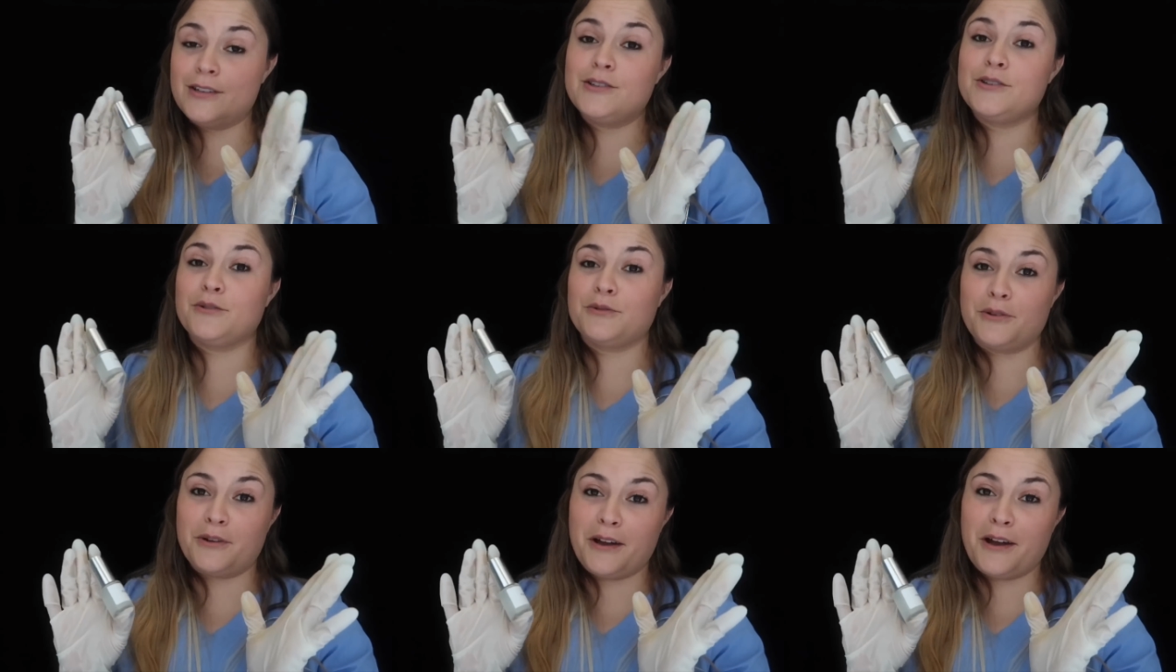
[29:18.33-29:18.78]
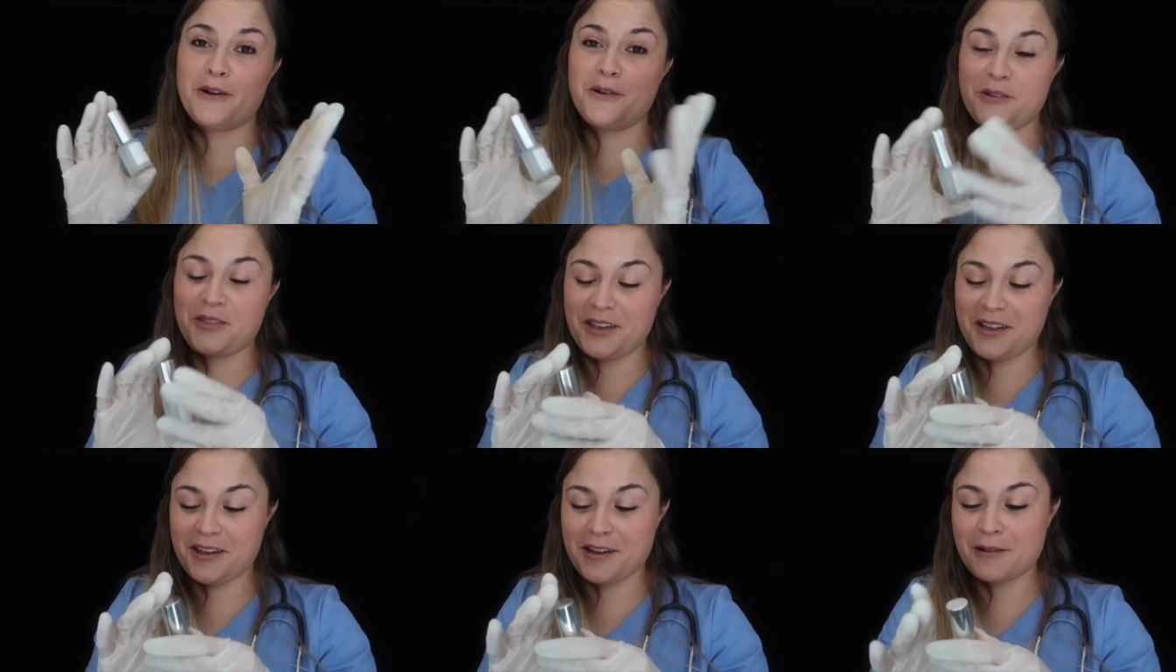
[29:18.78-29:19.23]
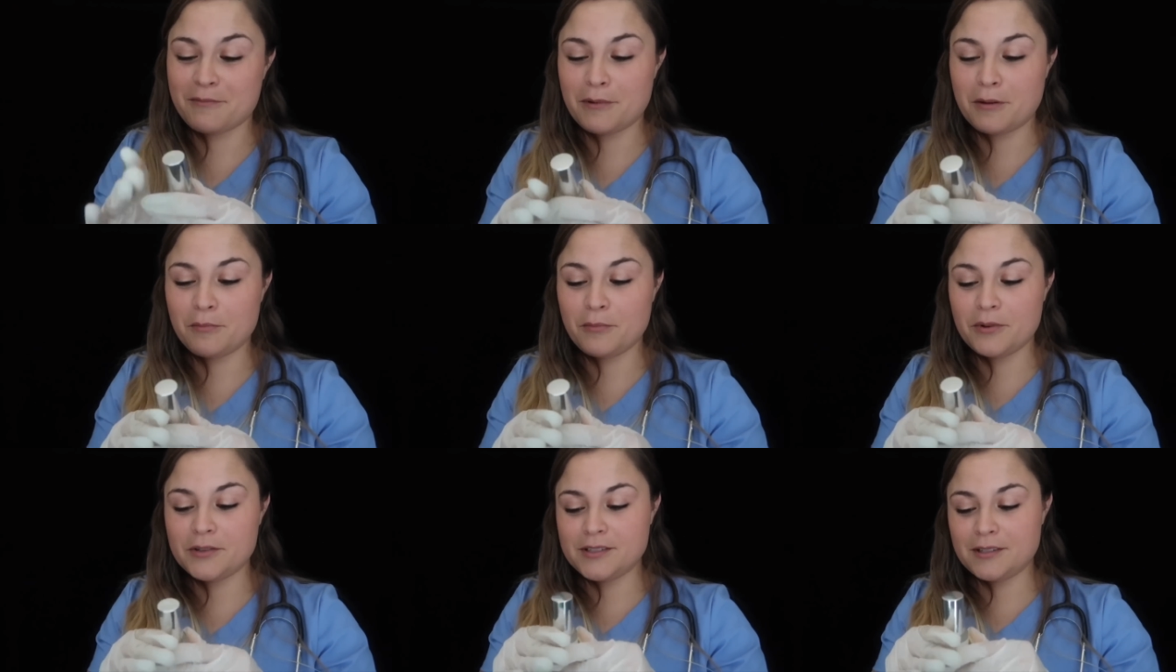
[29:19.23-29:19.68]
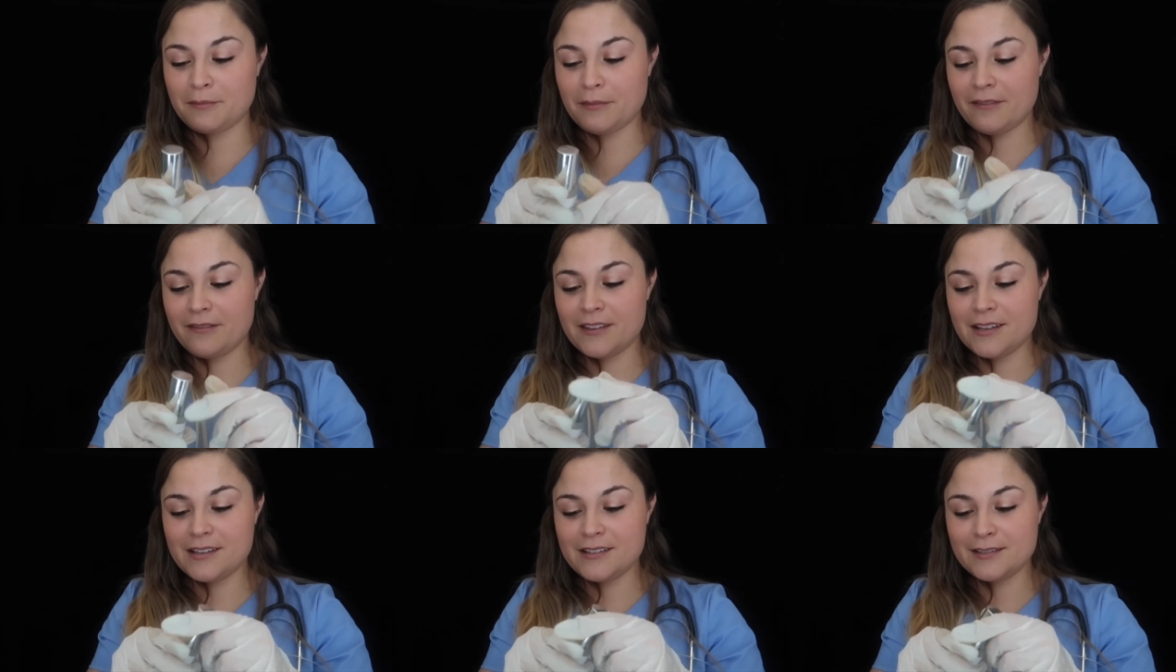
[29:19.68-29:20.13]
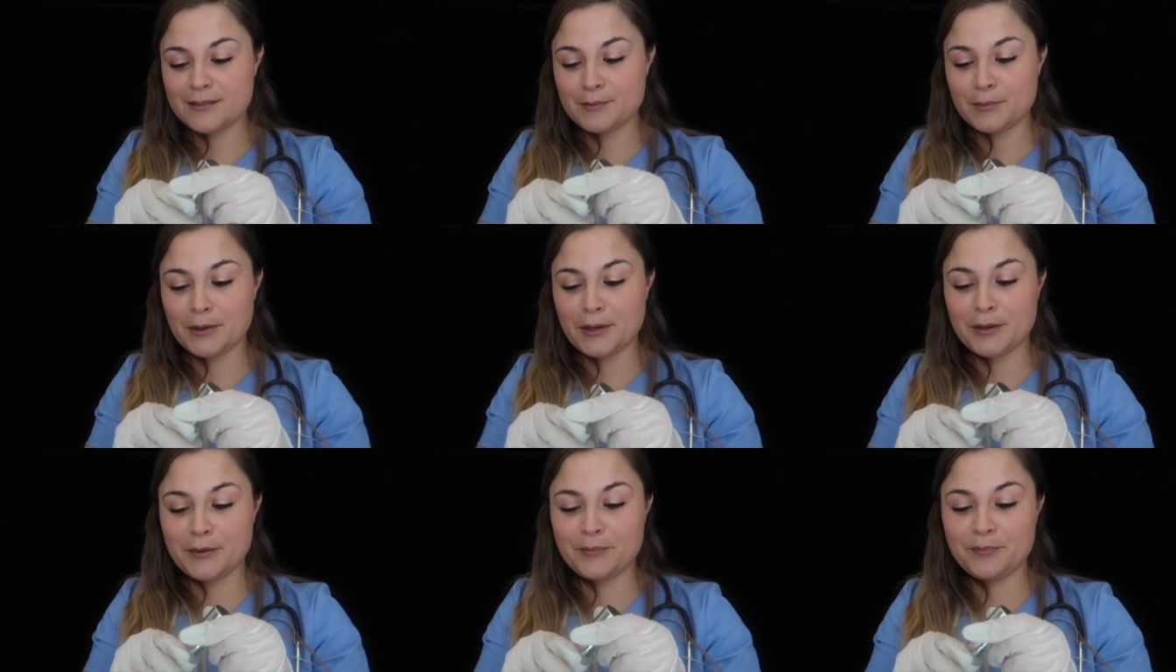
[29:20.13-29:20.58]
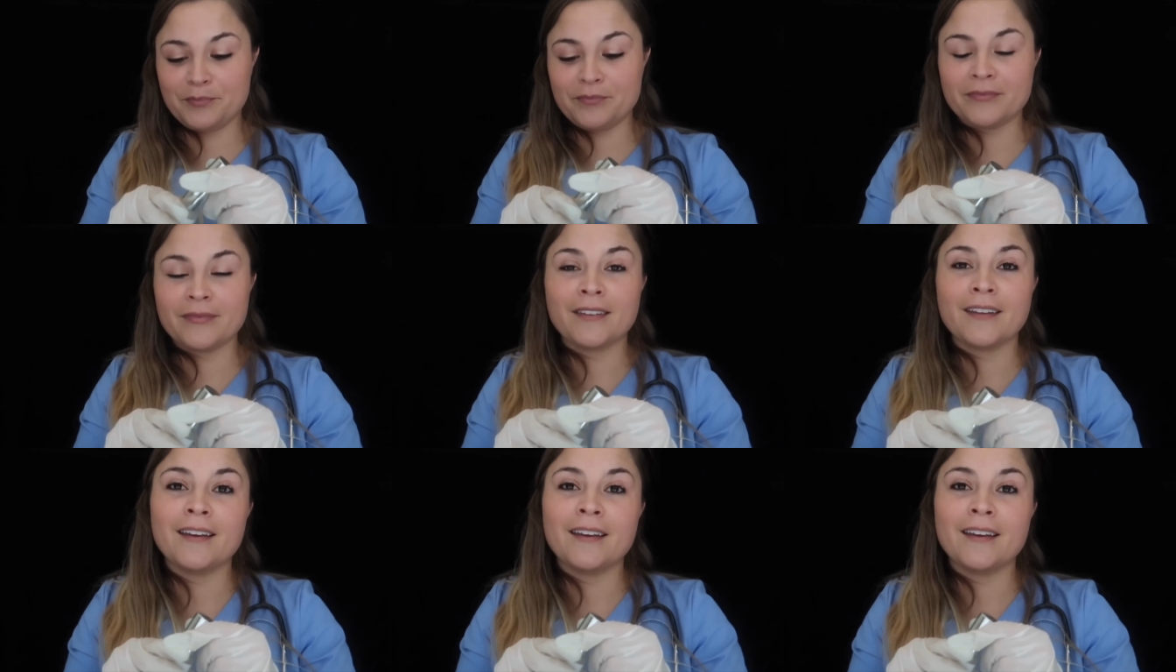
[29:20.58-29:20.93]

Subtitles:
I don't know how they come up with some of these, but